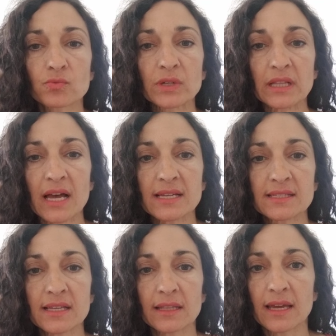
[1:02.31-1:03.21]
realize
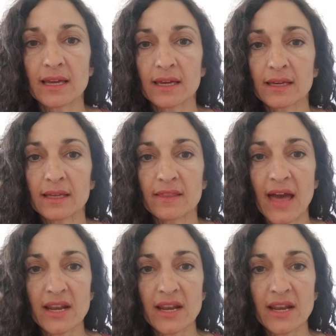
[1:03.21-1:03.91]
that, like, that